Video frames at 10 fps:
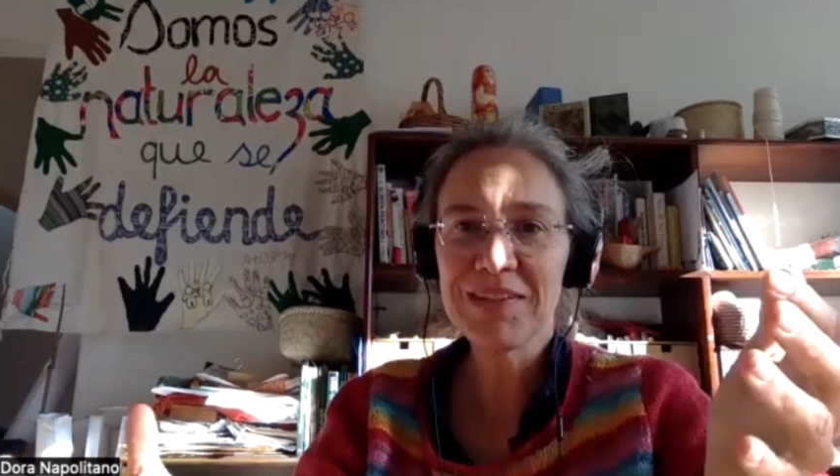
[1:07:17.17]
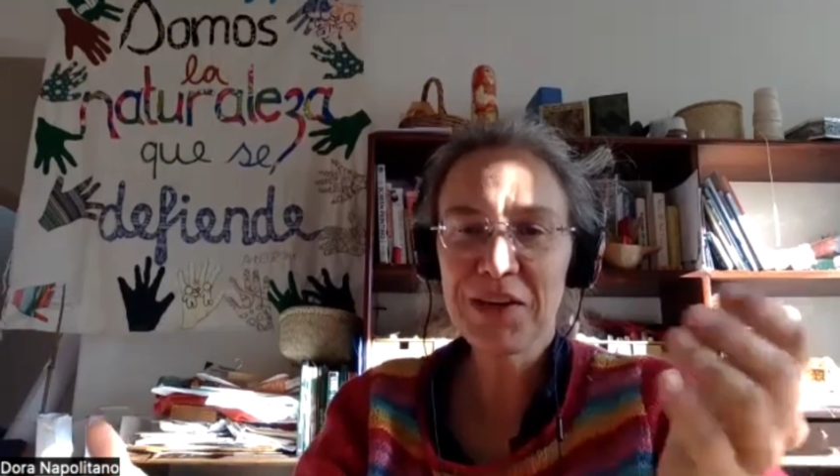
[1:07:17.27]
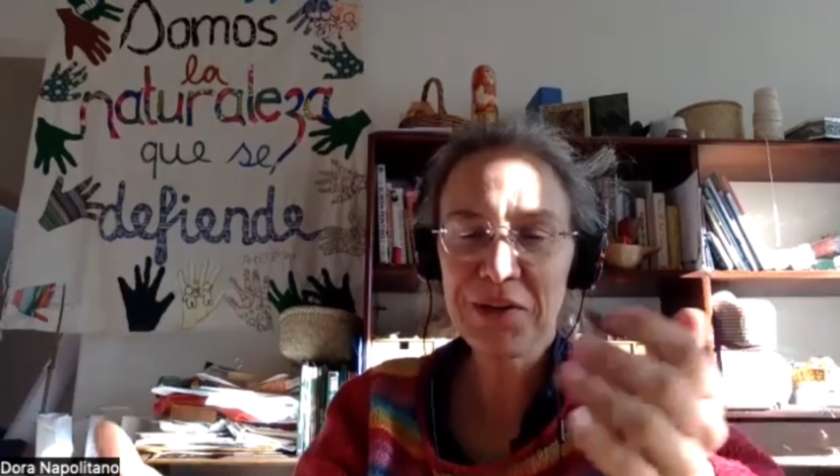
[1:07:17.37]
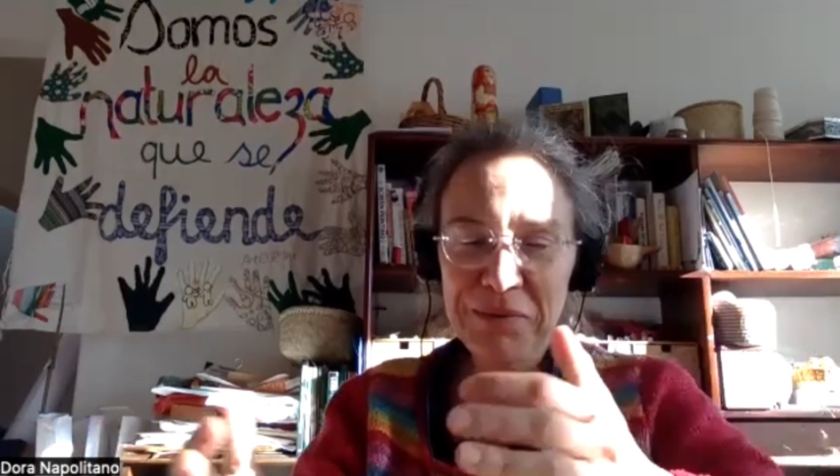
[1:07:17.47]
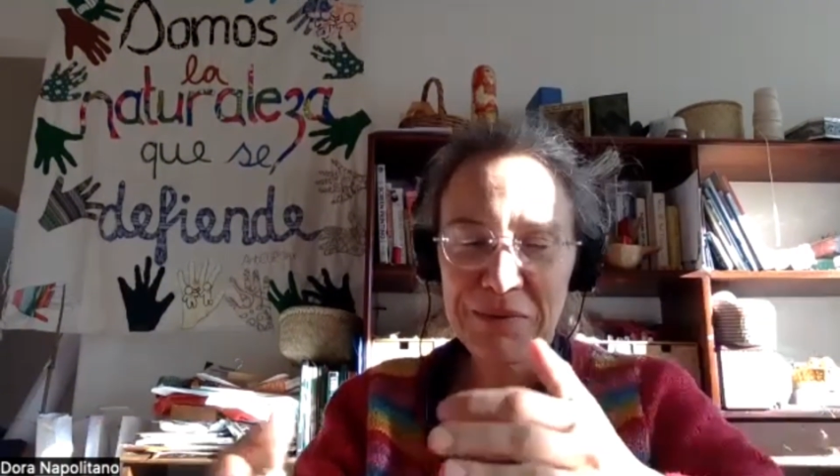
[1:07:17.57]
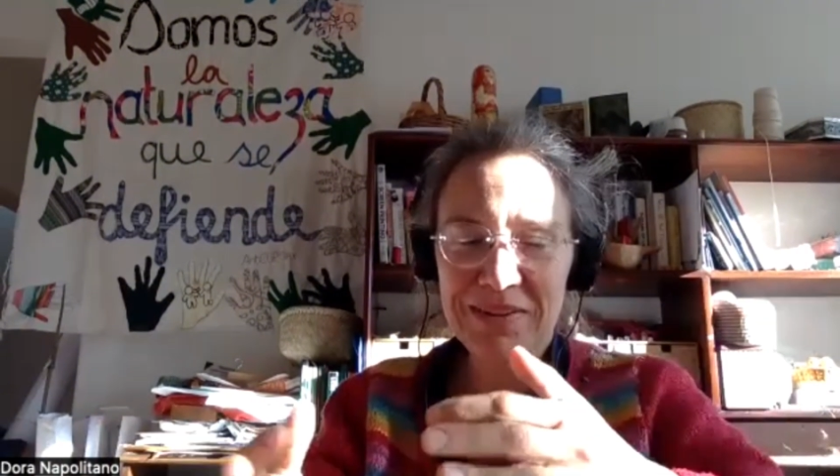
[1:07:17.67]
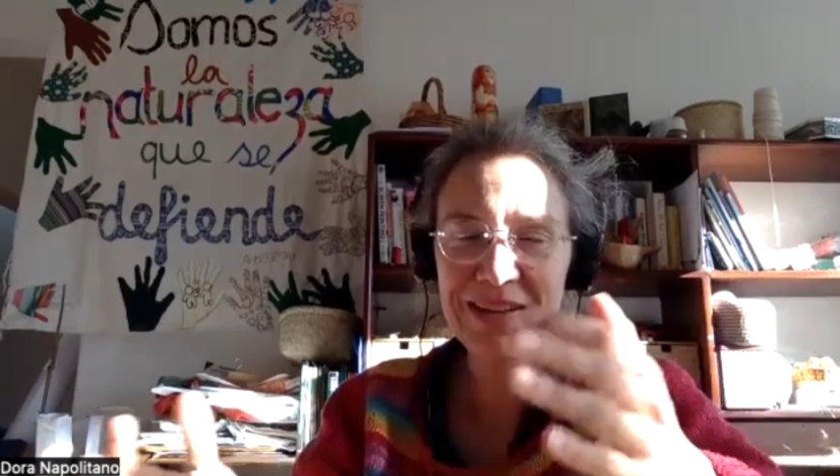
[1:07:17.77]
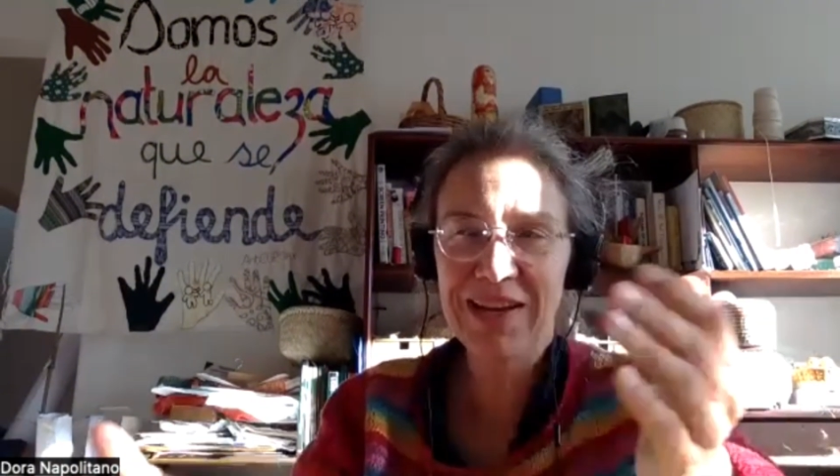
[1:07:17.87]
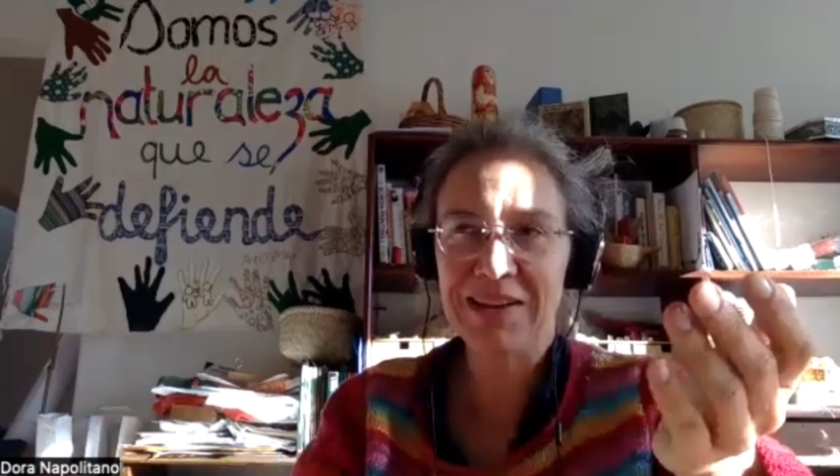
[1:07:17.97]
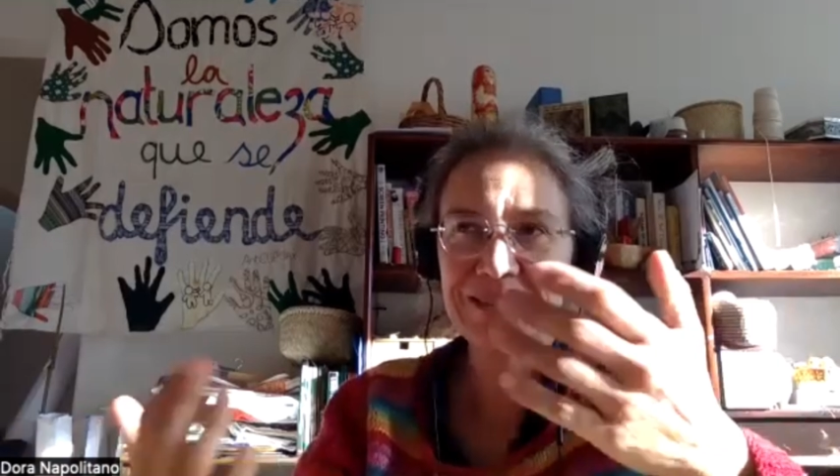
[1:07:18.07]
So,
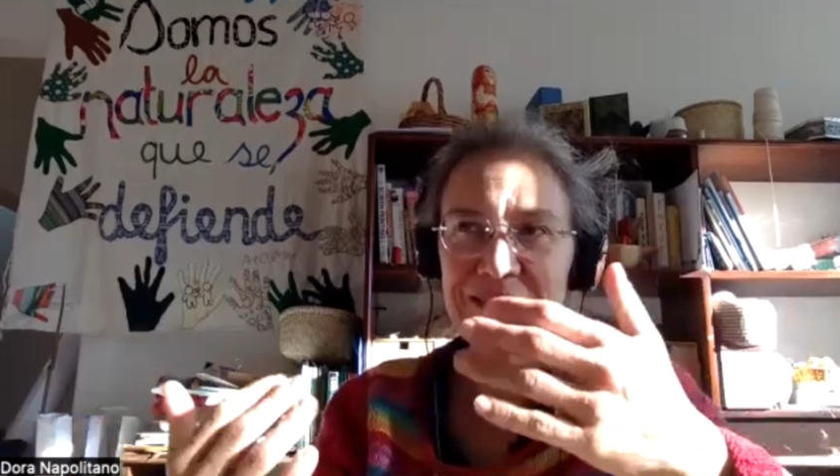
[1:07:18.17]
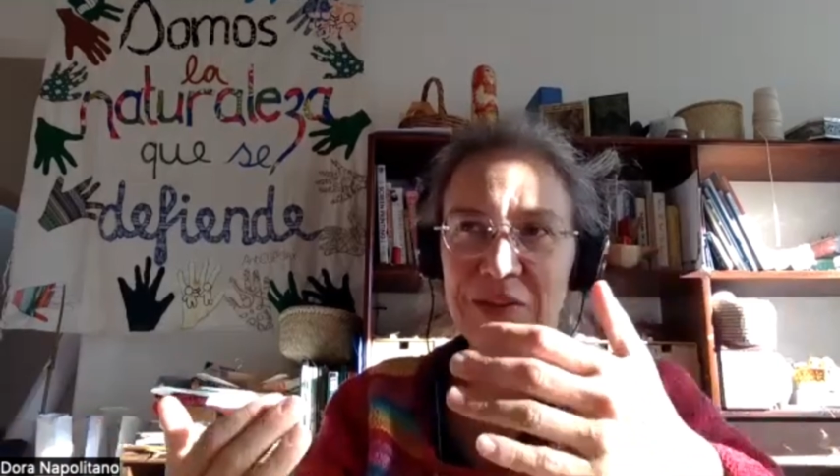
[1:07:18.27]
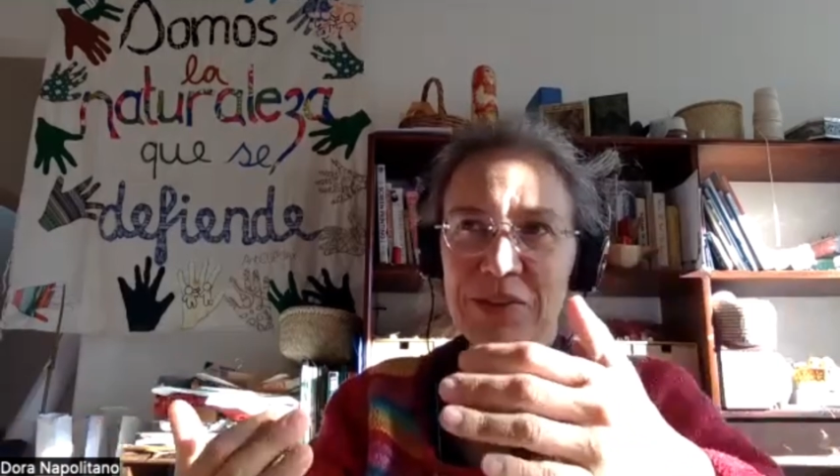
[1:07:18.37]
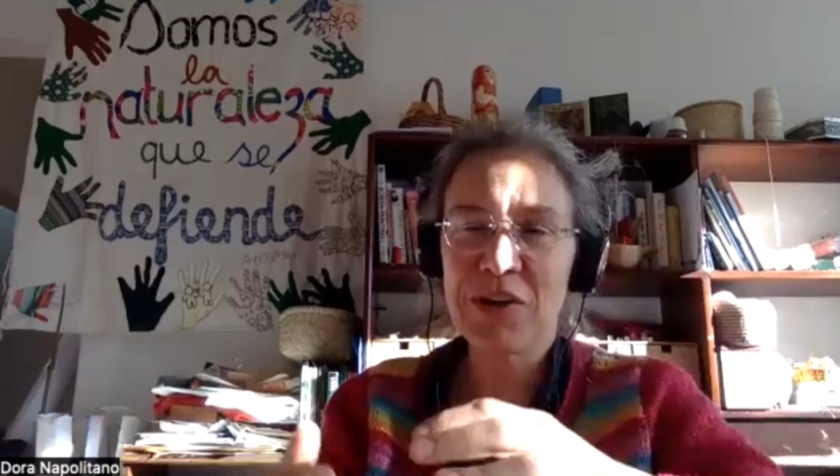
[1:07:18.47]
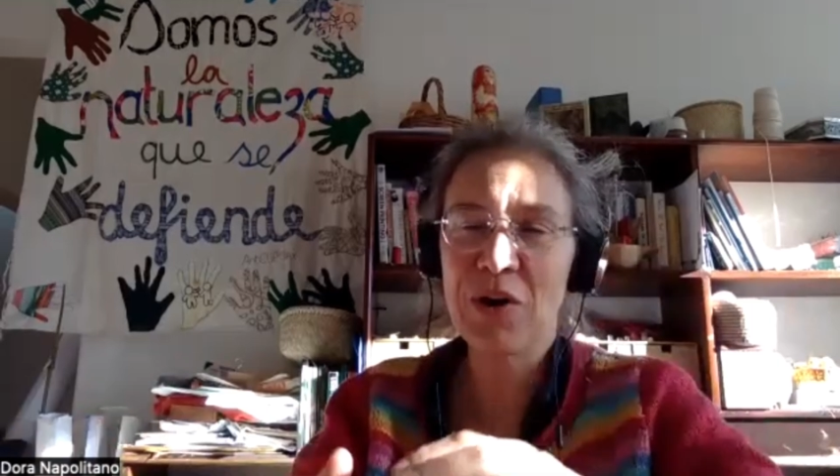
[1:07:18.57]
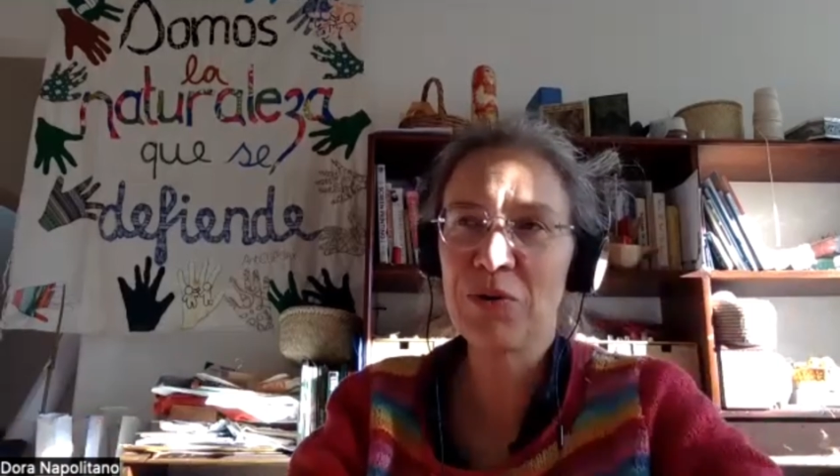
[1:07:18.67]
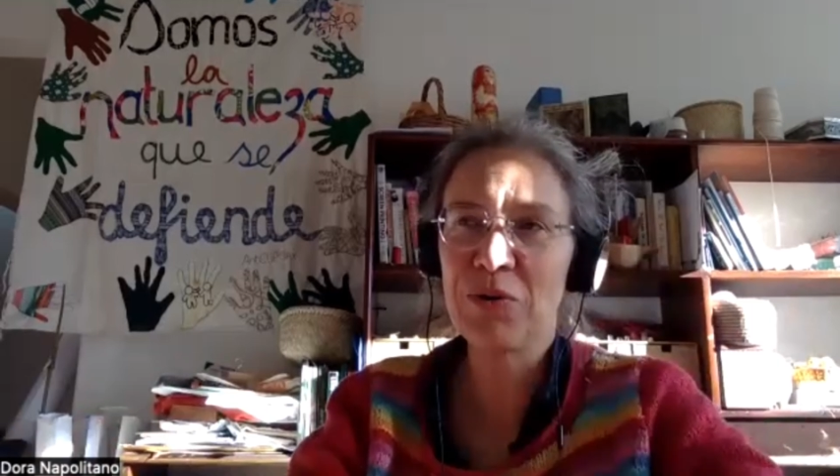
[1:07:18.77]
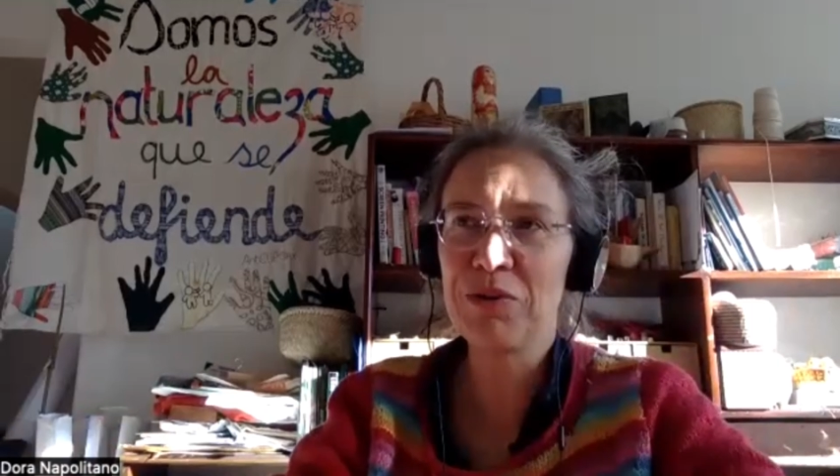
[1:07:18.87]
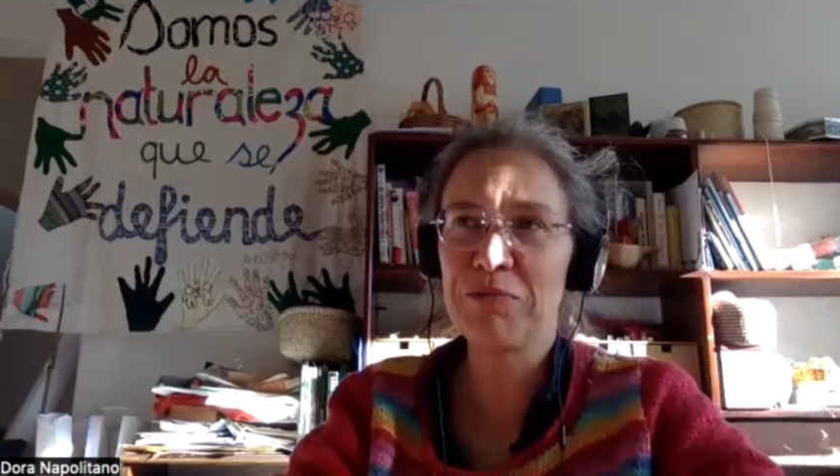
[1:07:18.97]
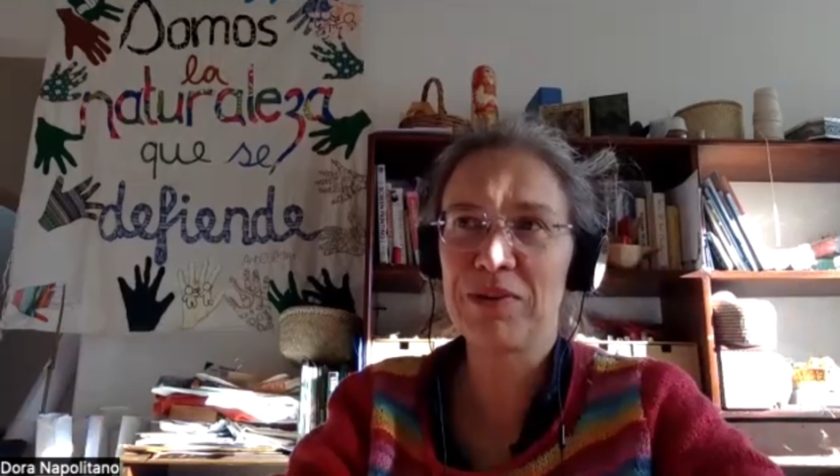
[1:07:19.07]
yeah, so this whole
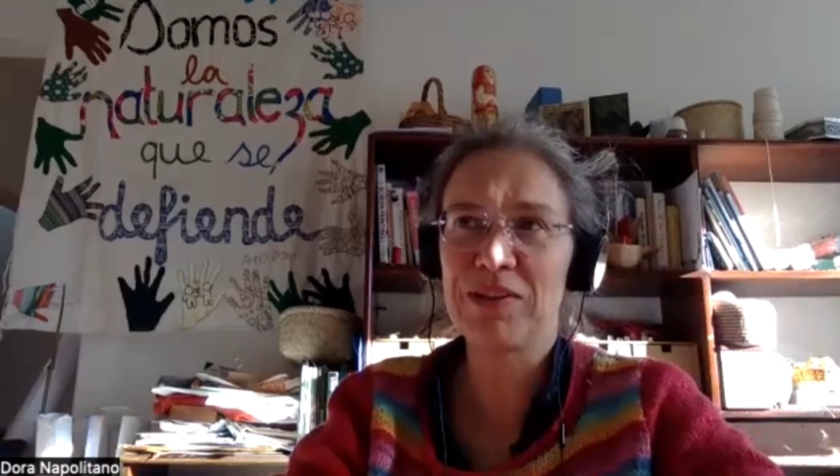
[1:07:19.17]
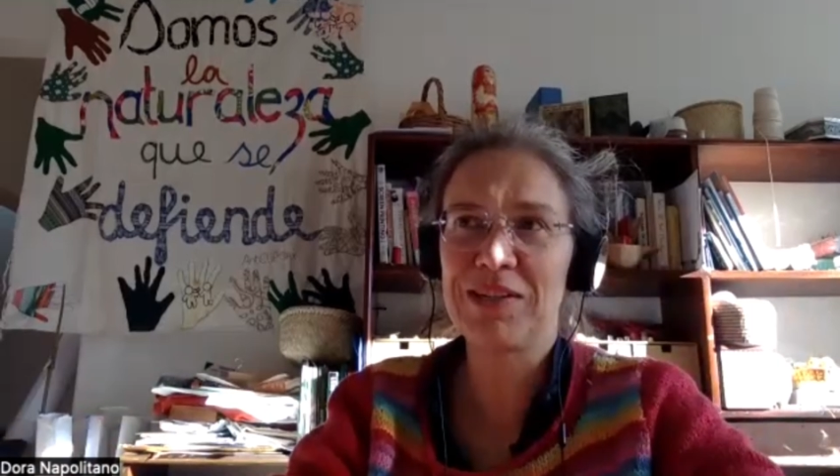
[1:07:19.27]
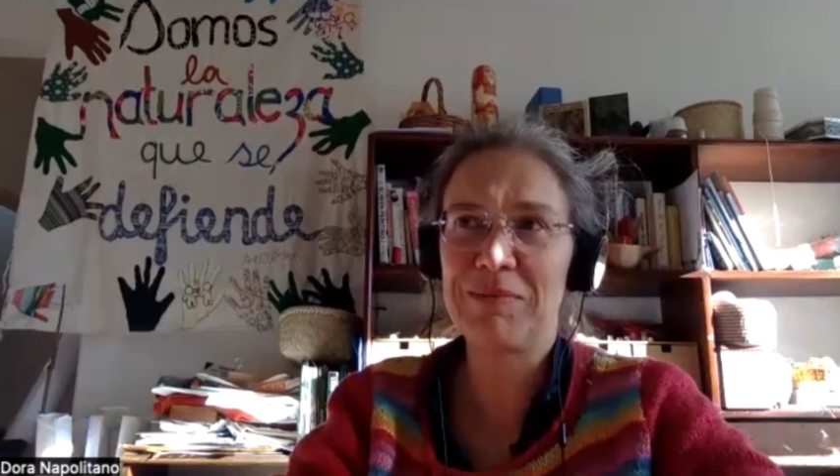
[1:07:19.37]
movement